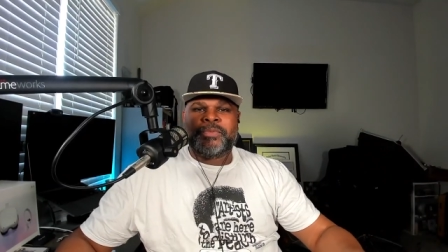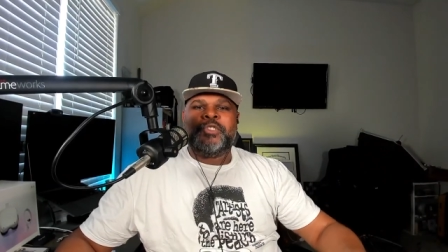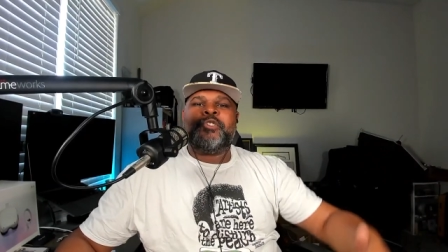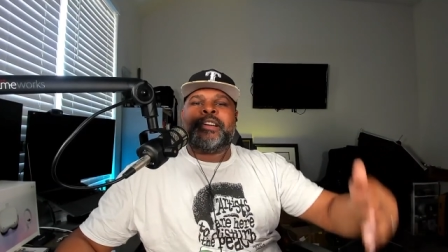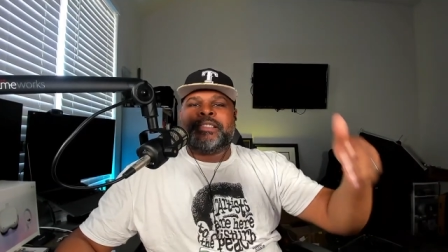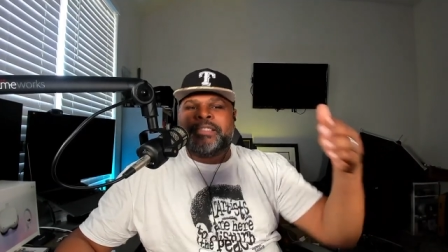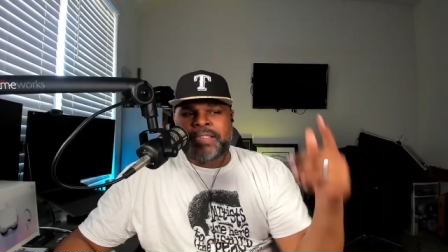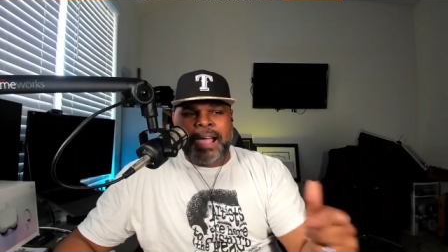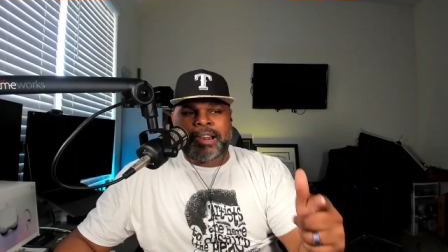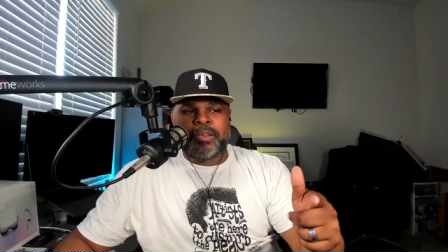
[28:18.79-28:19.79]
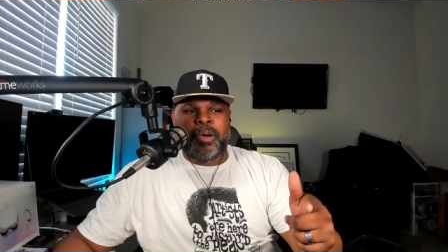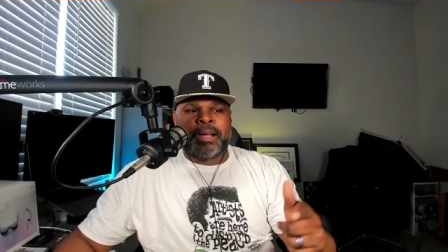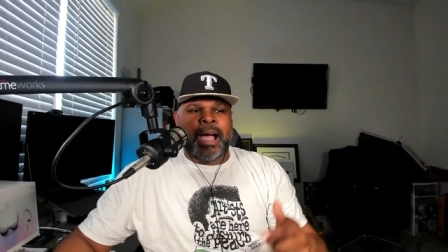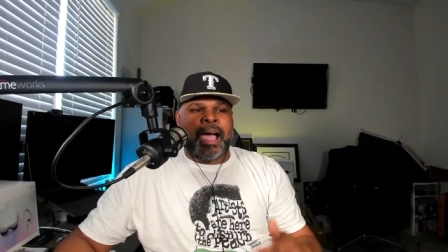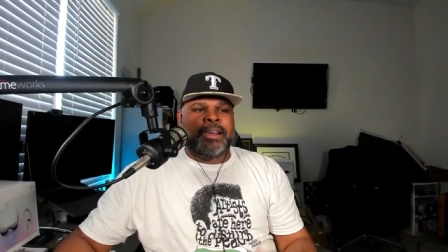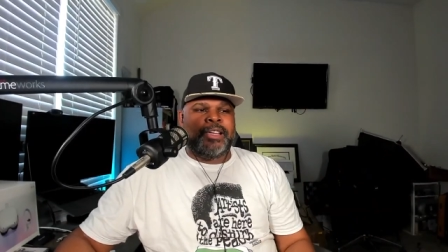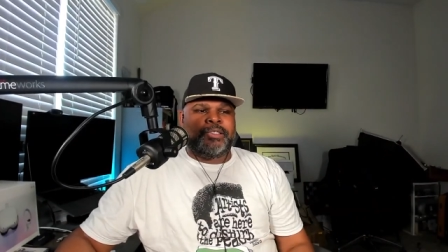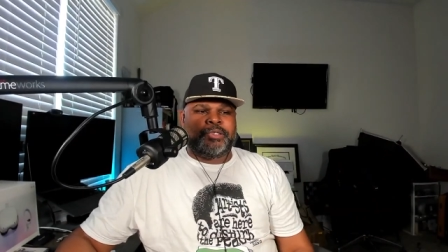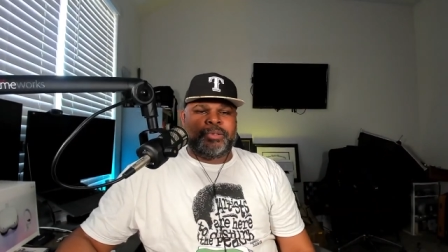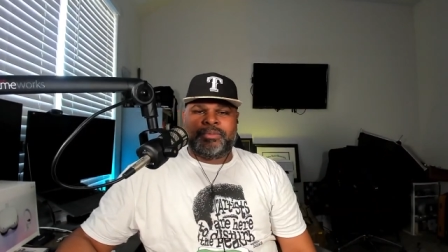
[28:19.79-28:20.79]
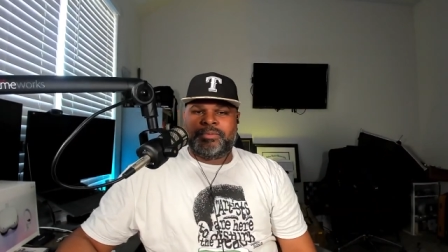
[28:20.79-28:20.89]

You're exactly what God needs you.